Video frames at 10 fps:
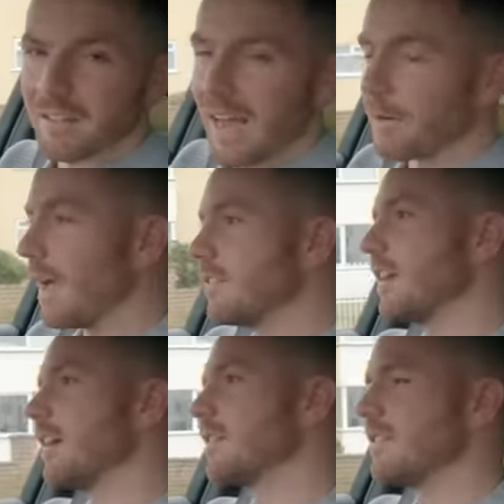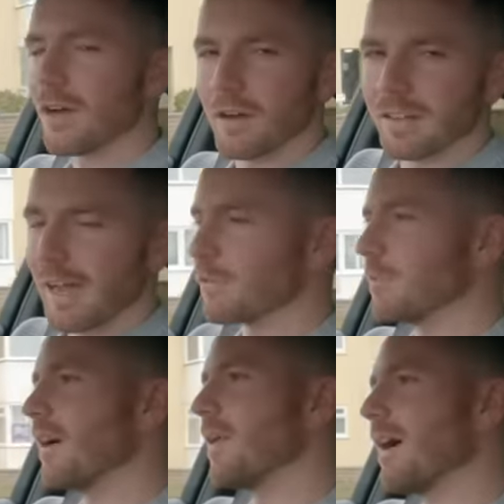has an Audi A6, he's not an
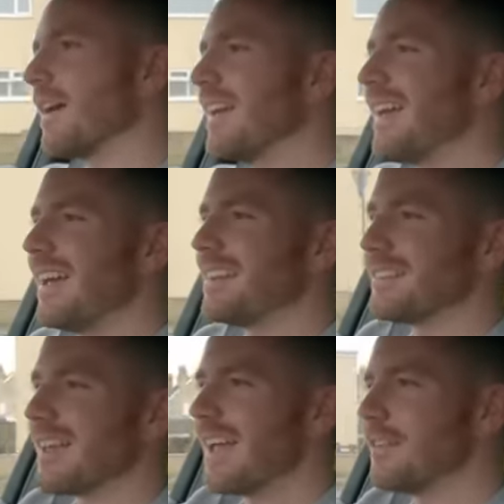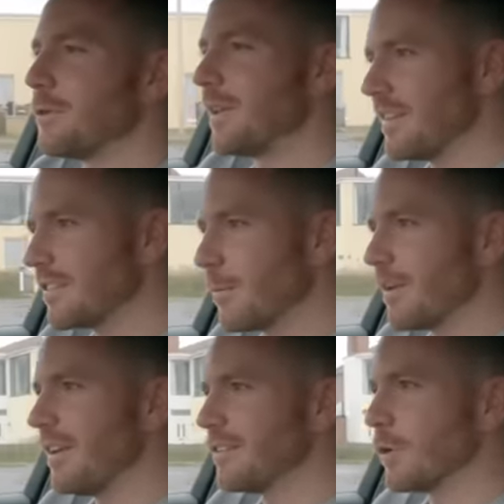accountant by the way. His is a 2-litre
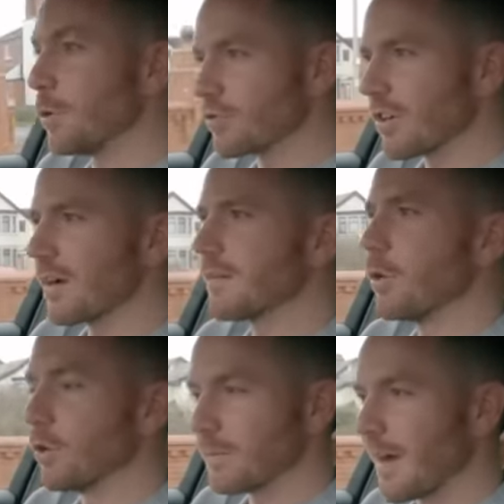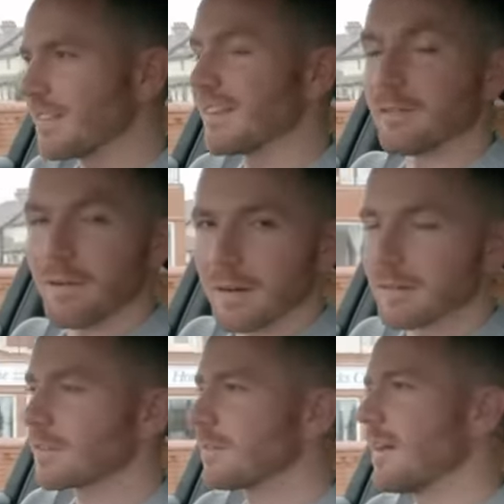turbo diesel Ultra automatic
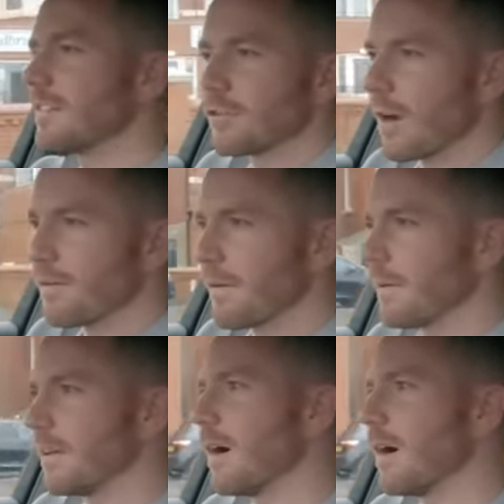Avant, and it's a great family